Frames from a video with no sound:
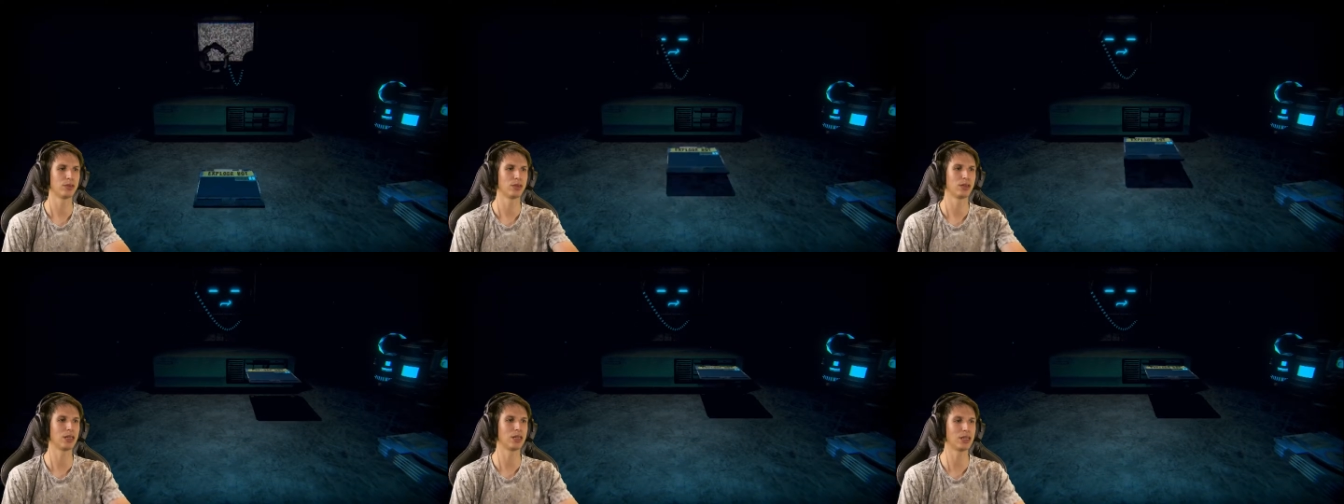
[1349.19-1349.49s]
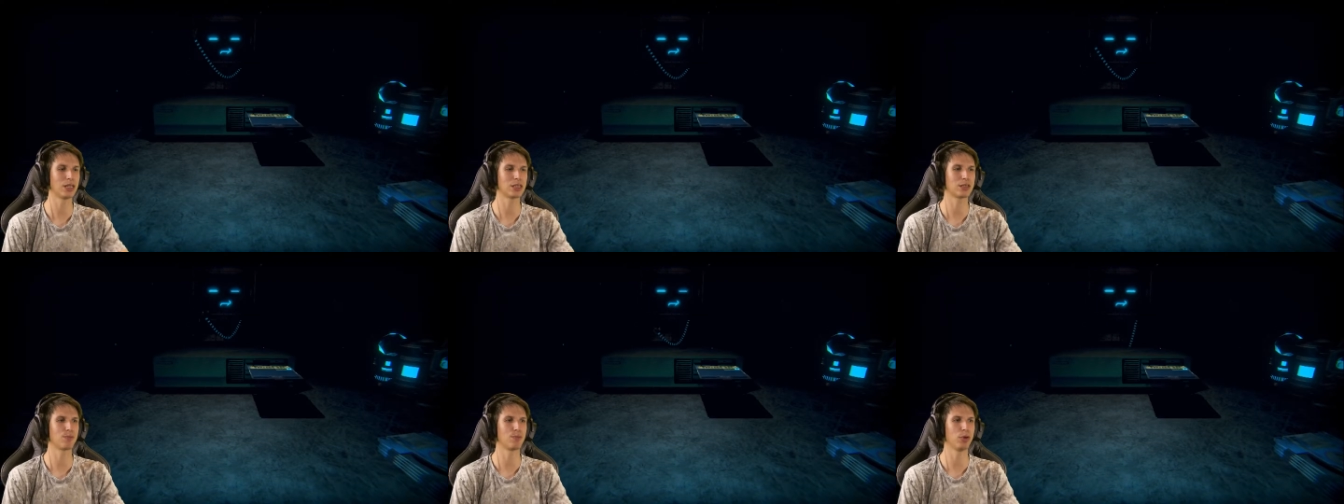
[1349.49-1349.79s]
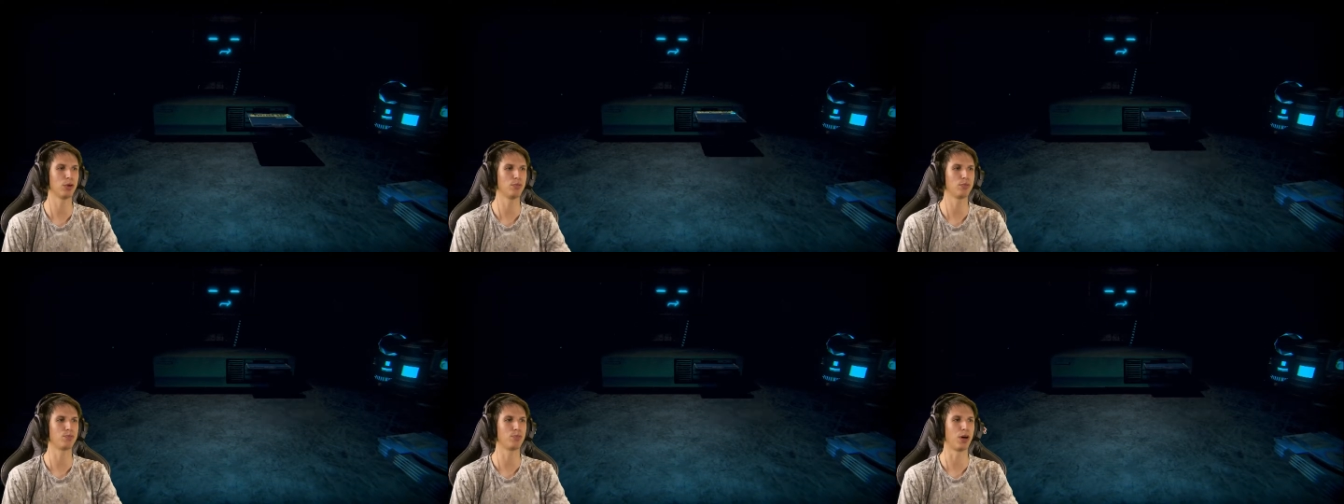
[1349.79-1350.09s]
That
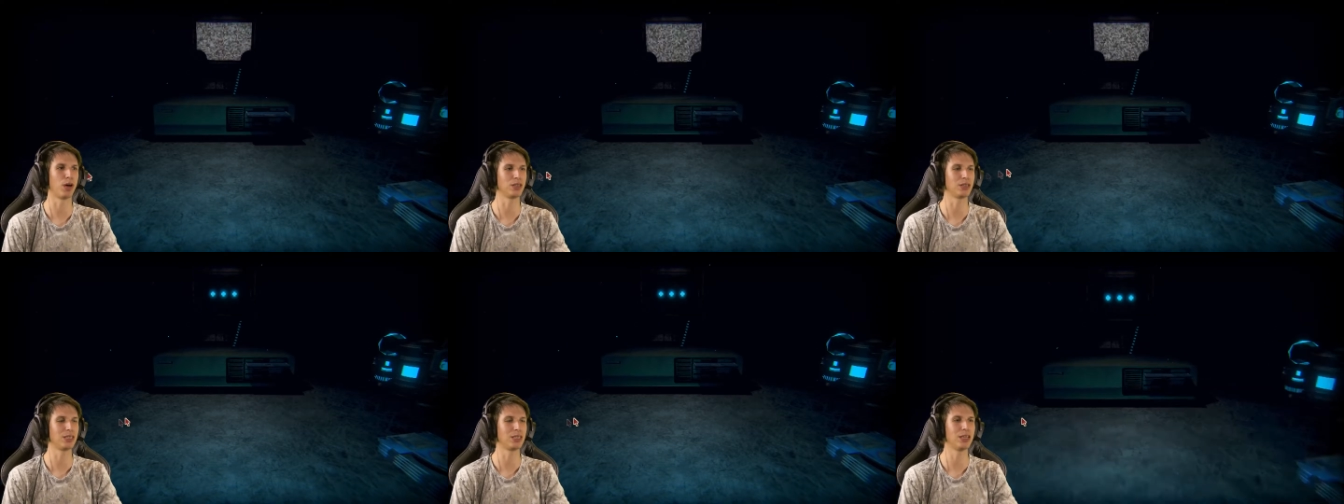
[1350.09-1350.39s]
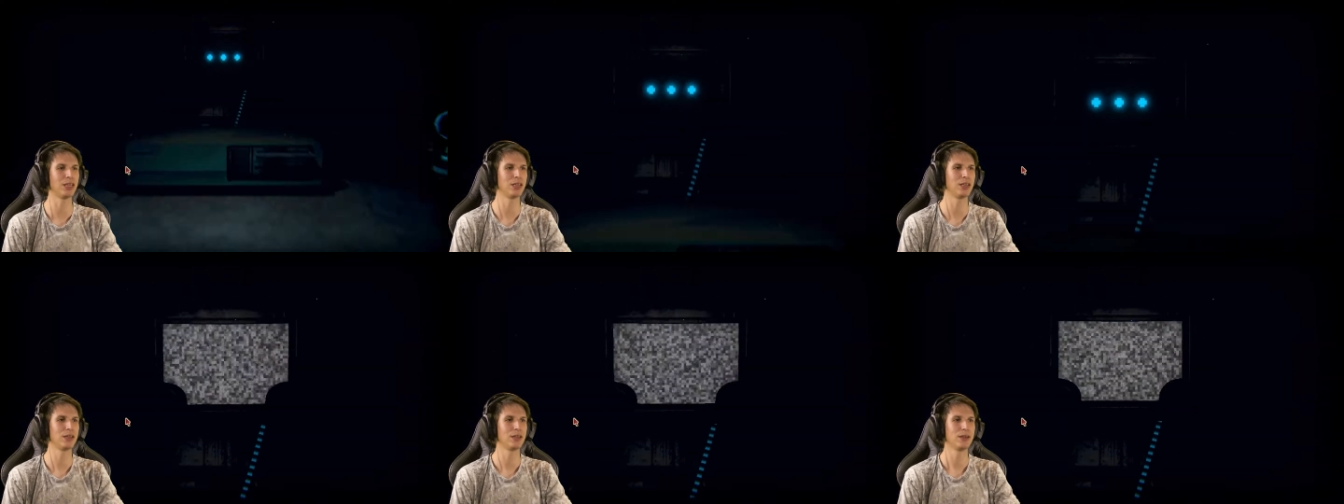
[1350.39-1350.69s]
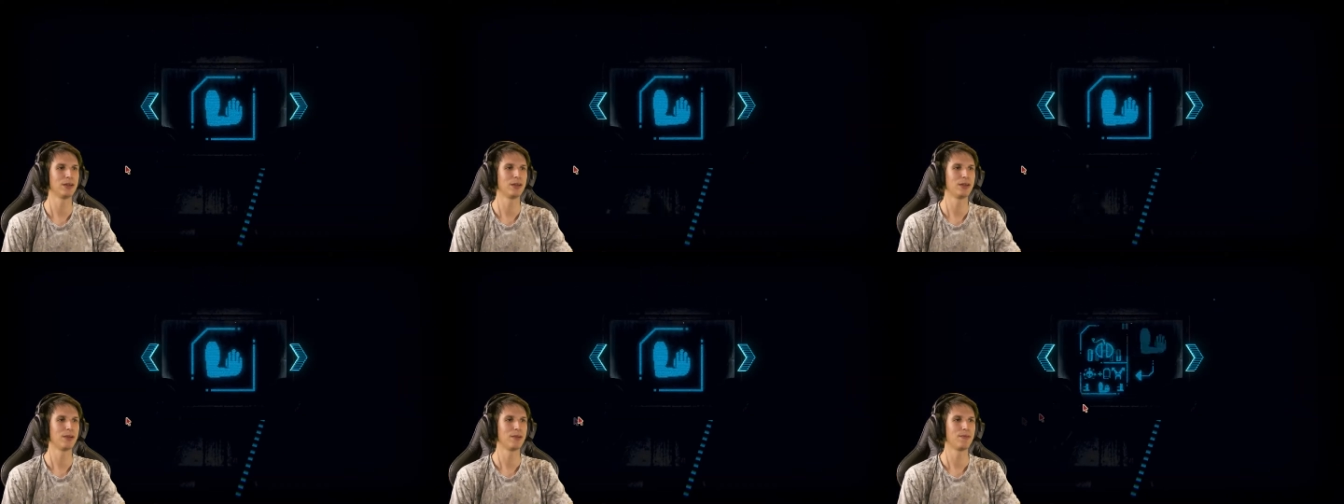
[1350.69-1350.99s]
explode bot here
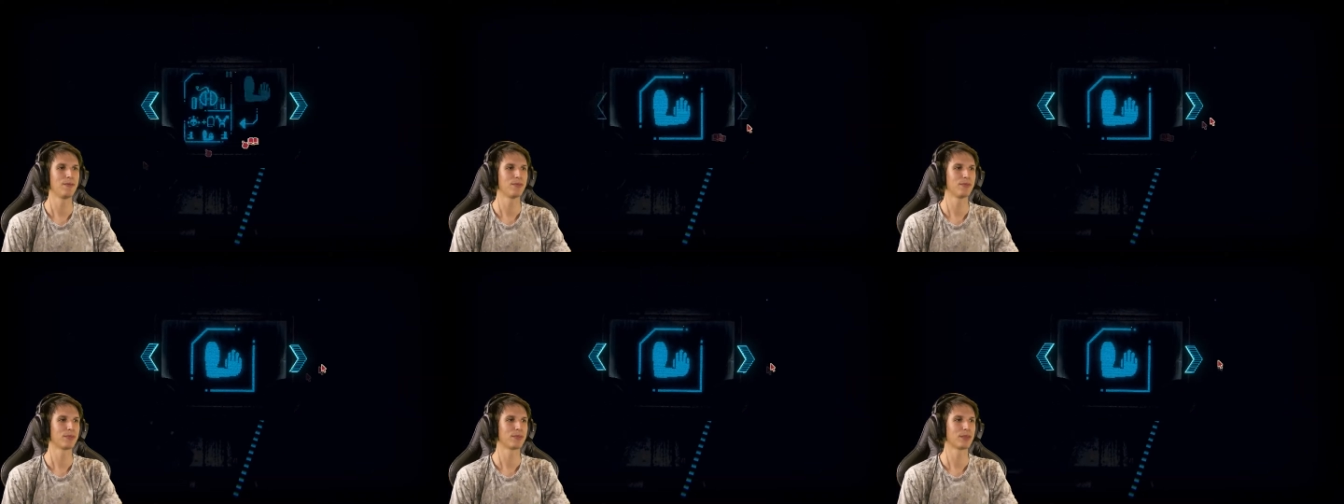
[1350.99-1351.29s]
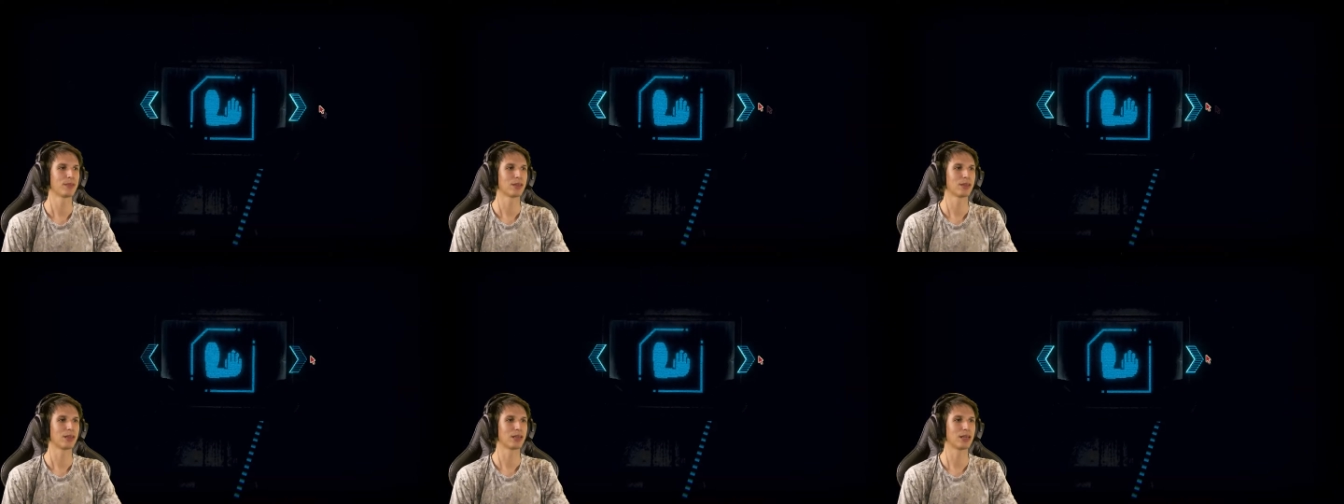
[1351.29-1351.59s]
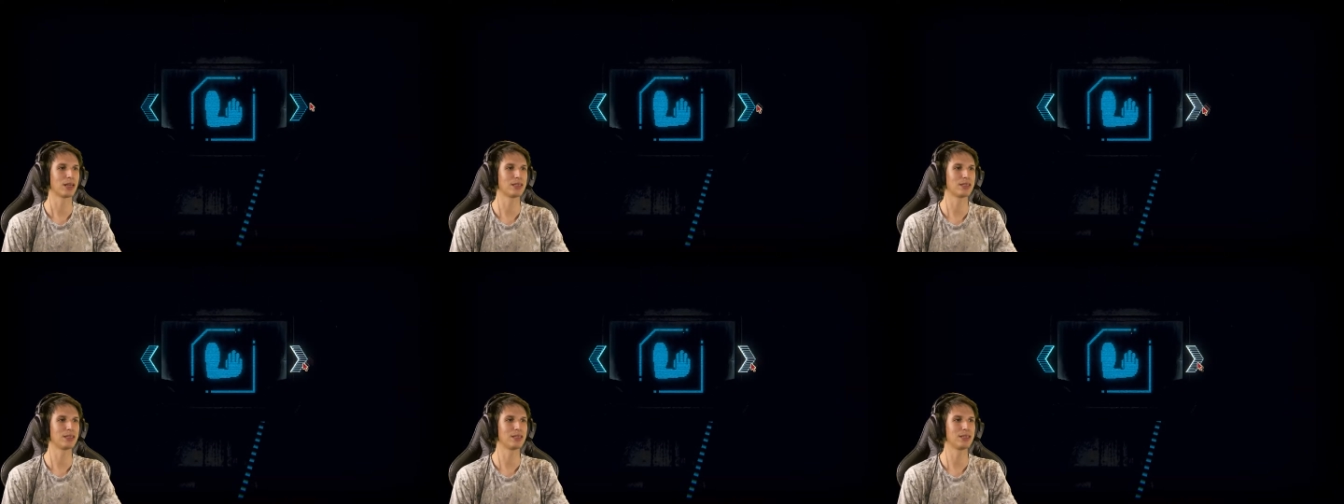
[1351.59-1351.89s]

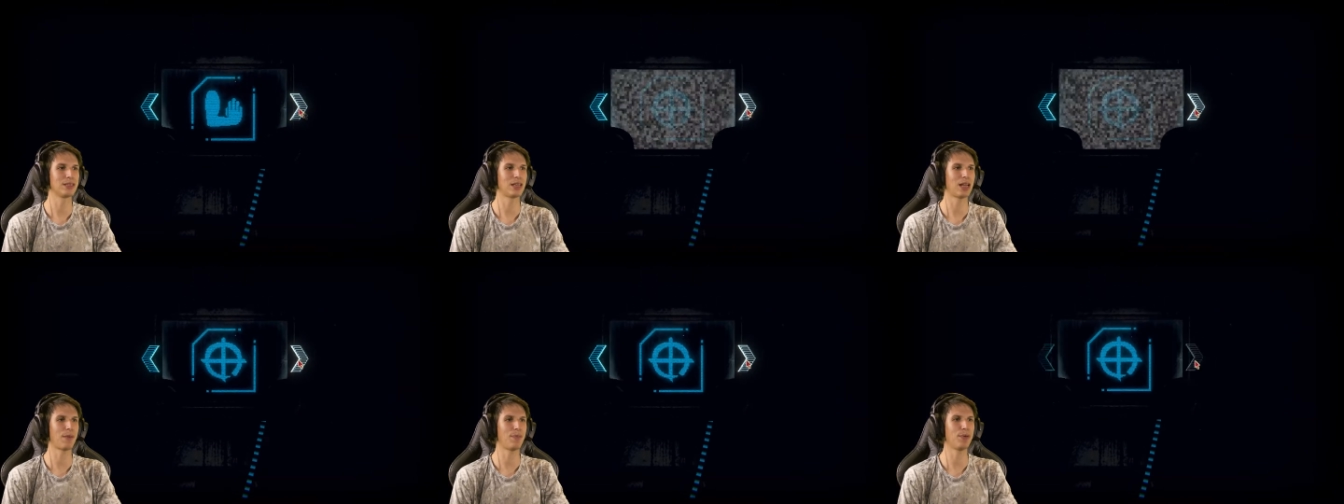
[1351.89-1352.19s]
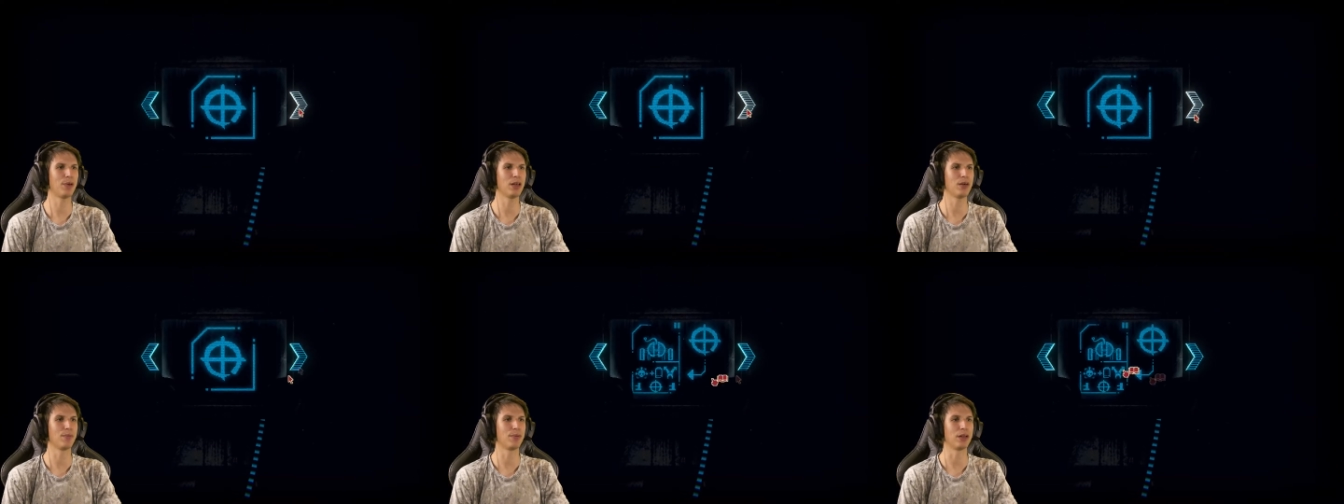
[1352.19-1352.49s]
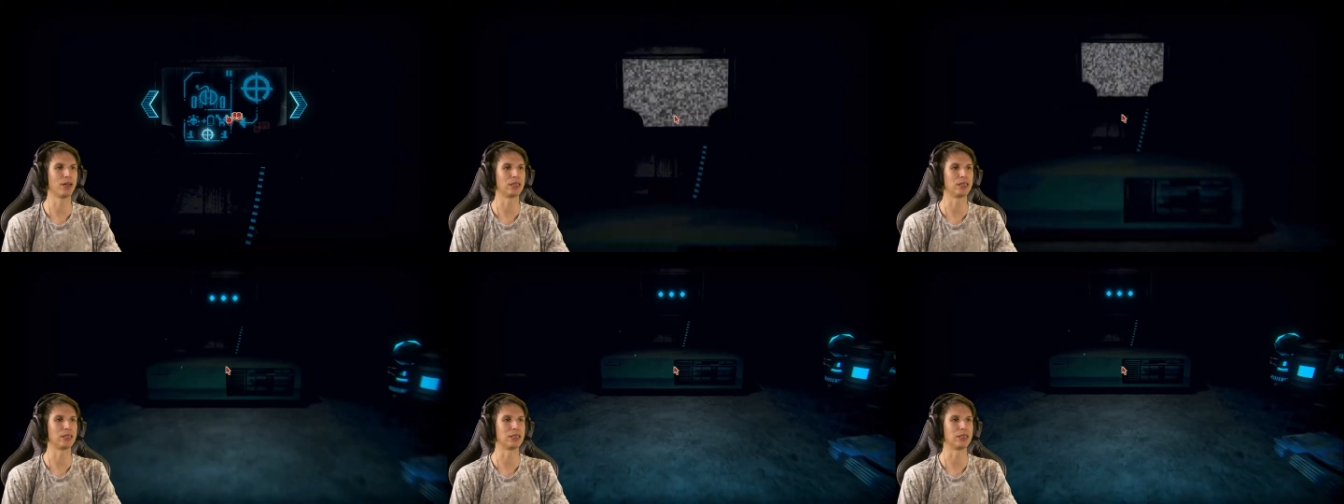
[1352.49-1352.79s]
gets the sniping
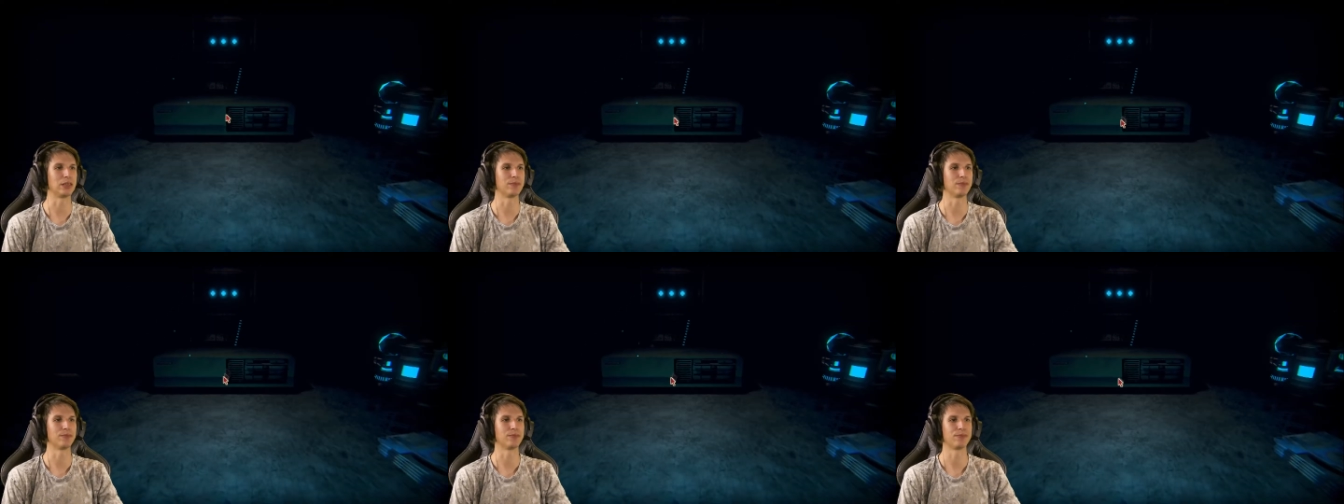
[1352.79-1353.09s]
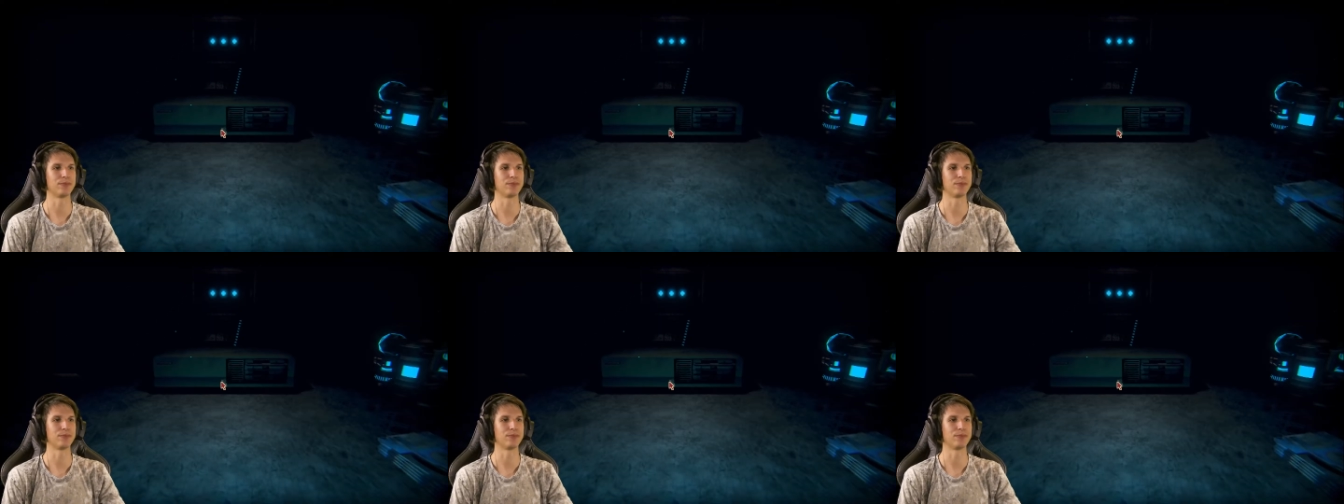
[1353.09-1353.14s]
ability.